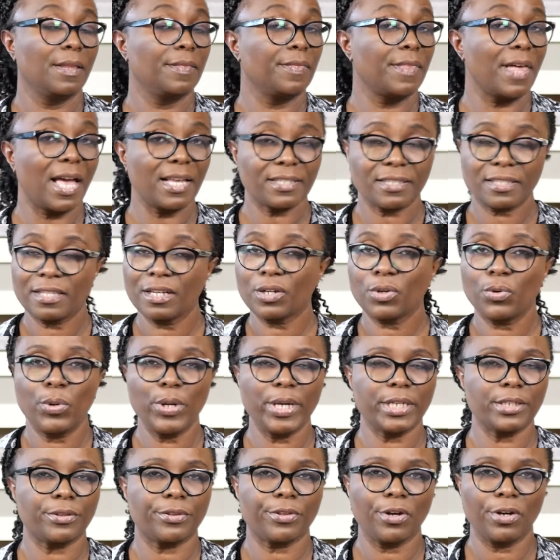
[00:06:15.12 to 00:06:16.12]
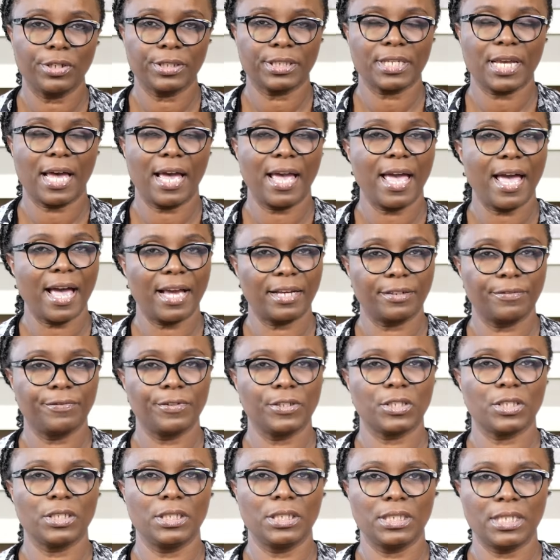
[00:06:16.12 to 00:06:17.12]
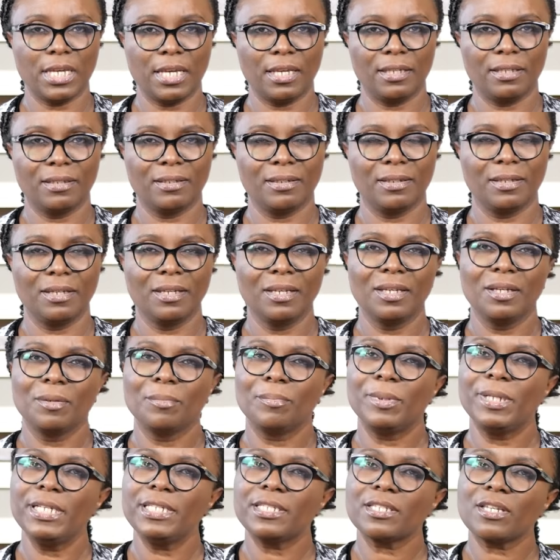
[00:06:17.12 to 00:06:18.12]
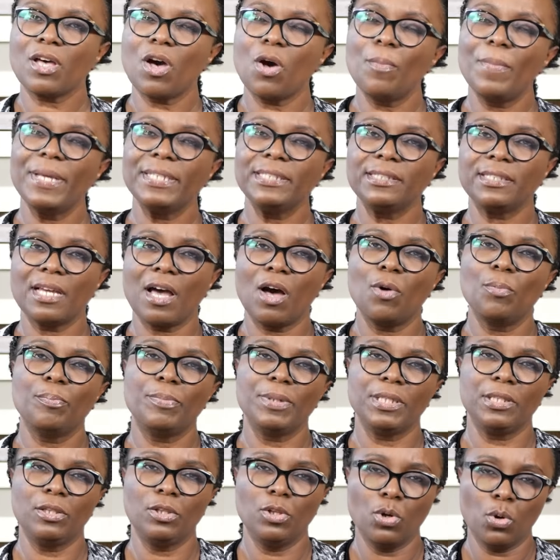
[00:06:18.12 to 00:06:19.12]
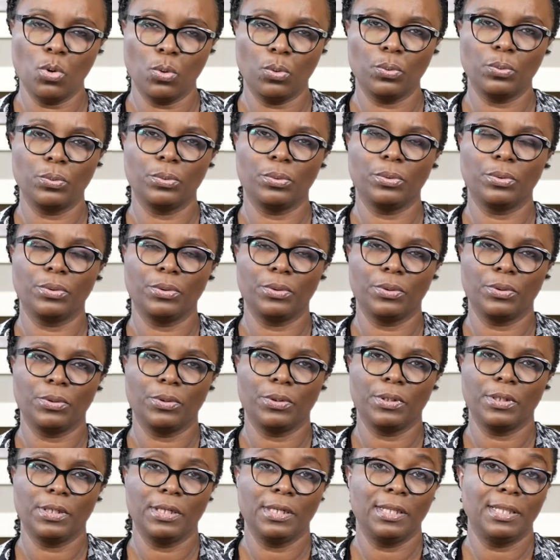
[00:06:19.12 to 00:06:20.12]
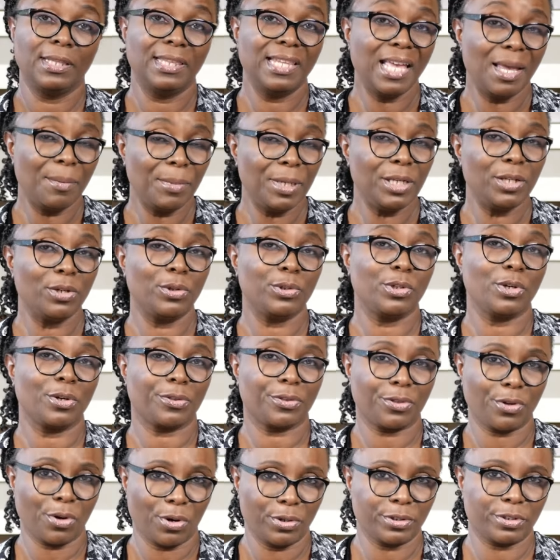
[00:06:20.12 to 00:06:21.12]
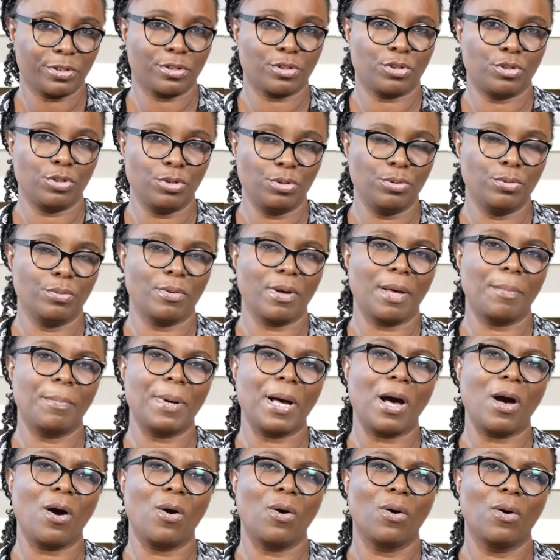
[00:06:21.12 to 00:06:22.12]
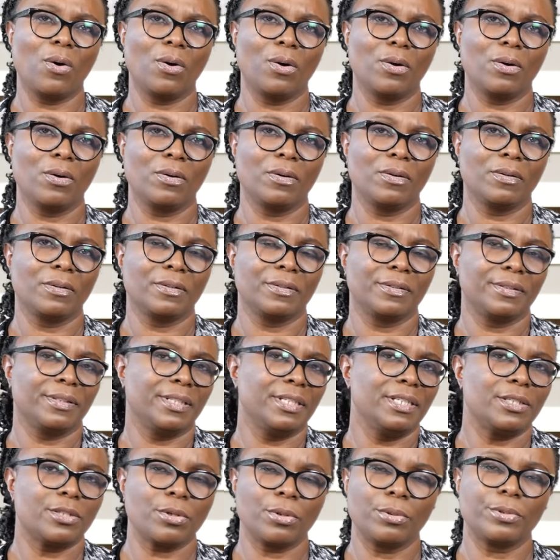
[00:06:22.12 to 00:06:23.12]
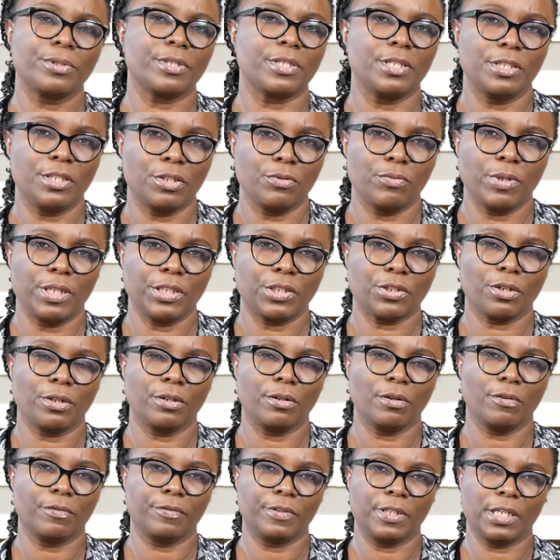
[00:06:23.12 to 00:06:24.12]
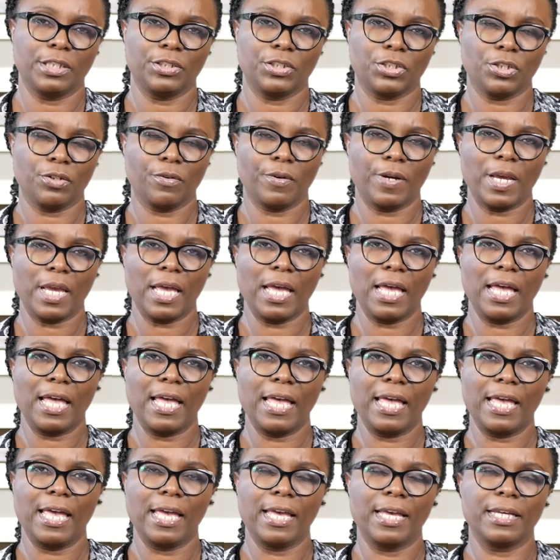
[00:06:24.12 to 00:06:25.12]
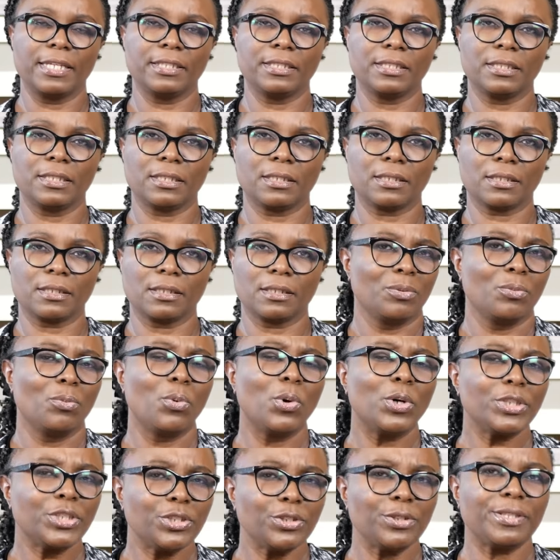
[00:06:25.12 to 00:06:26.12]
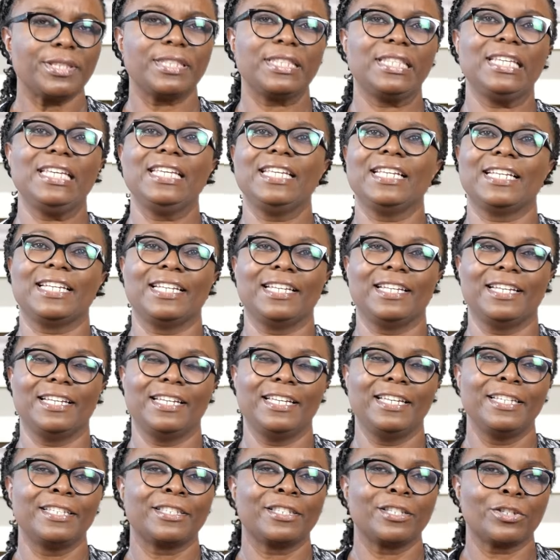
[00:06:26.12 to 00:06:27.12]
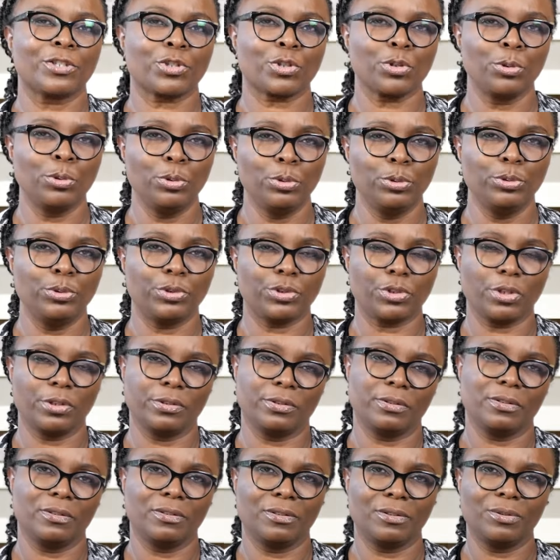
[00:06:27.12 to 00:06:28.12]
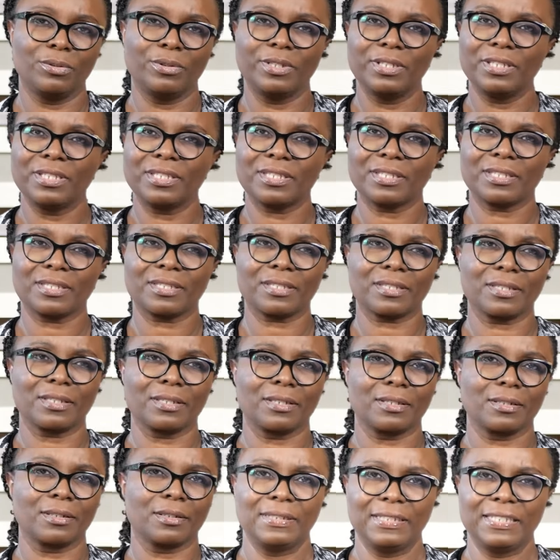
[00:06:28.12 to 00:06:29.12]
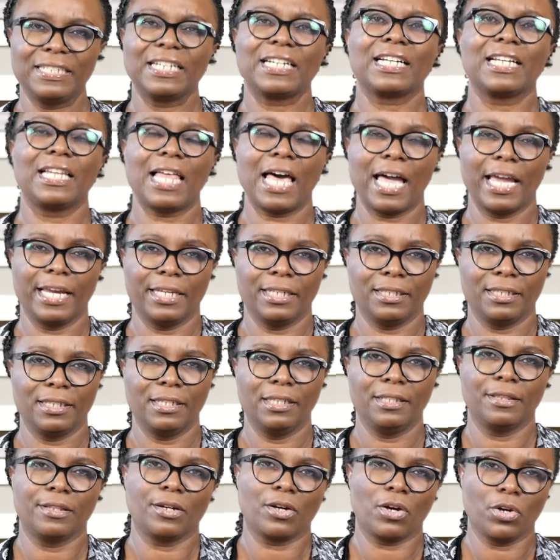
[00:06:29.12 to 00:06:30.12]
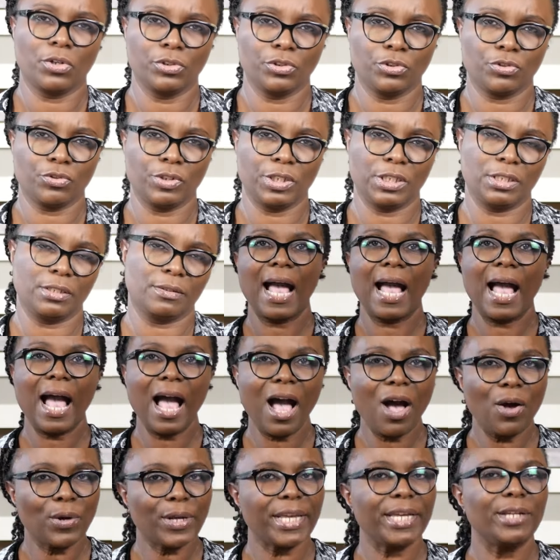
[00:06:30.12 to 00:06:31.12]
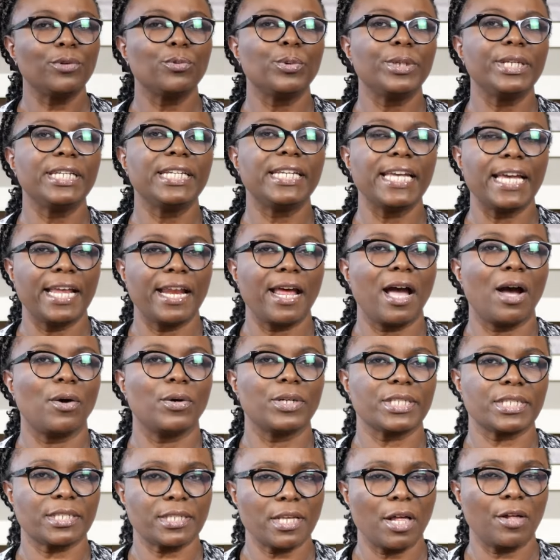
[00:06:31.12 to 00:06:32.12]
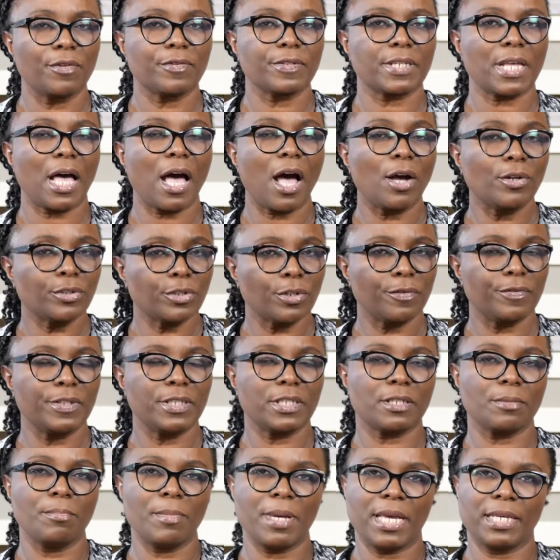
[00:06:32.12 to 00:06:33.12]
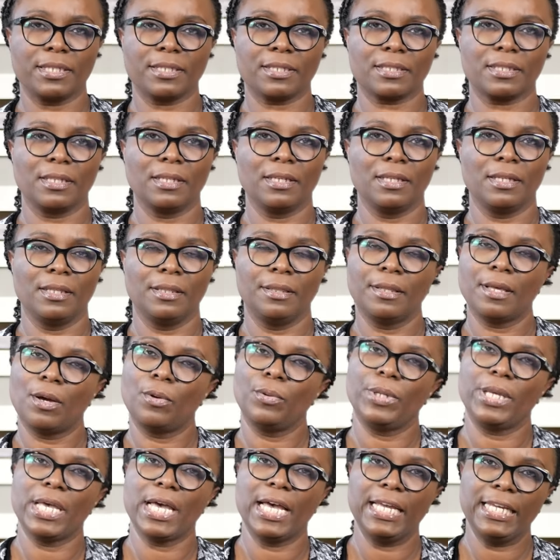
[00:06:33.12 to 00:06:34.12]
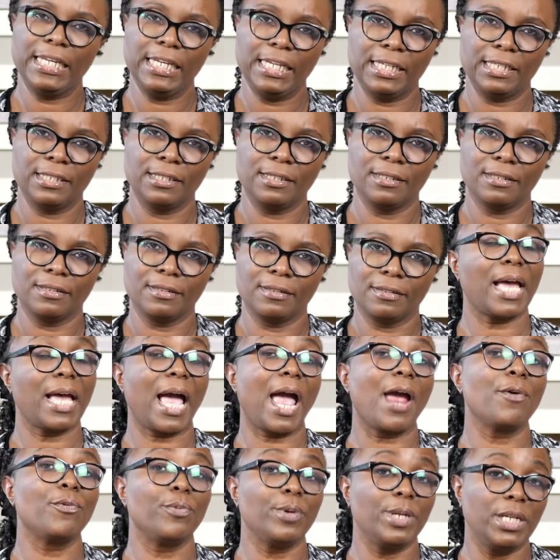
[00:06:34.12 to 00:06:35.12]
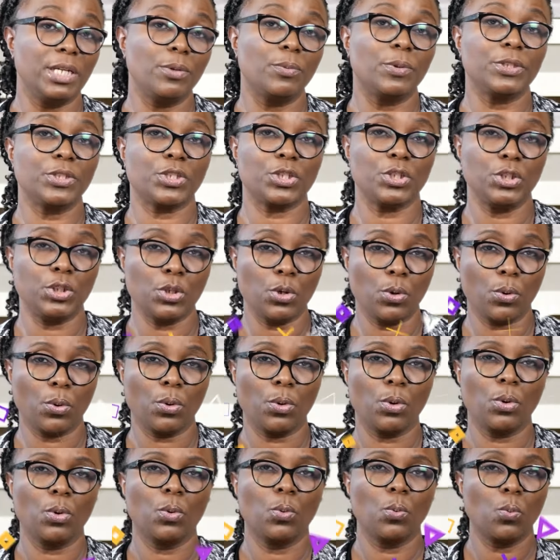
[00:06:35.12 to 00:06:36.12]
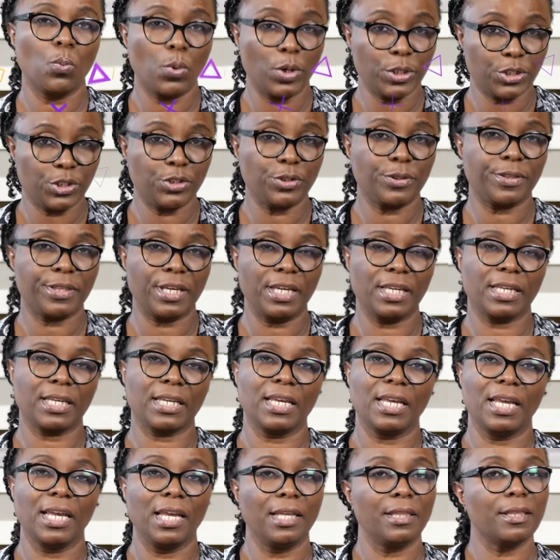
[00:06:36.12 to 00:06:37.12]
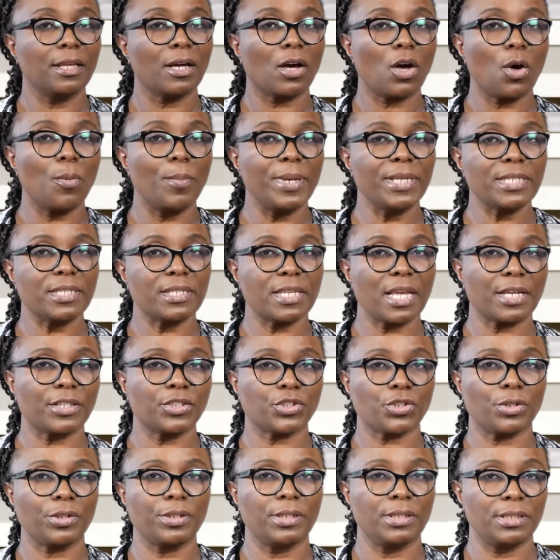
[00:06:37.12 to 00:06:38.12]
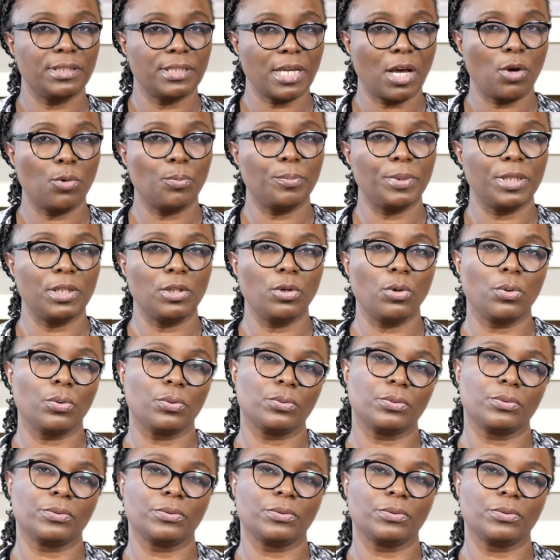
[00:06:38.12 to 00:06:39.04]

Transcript: That's the quick thought I had for today. Please comment down below. Let me know your thoughts too about this whole situation of Nigeria and what you think is the solution to this decline in the country. How can we get ourselves out of this mess that we are in? I really want to know what you think in the comment section down below.